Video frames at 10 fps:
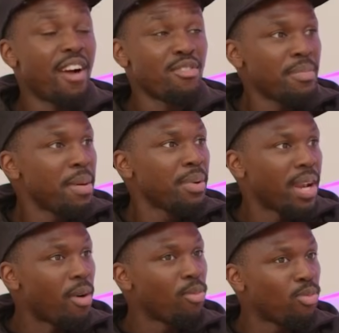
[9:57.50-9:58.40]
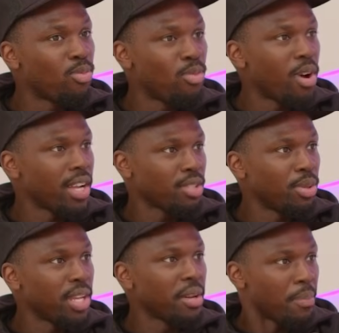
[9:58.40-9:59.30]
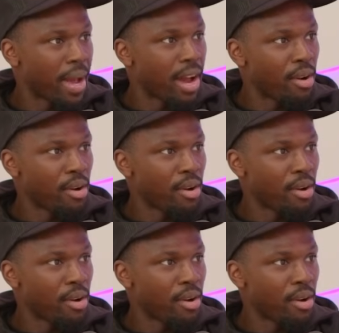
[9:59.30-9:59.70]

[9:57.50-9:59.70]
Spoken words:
I remember like what I tweeted about.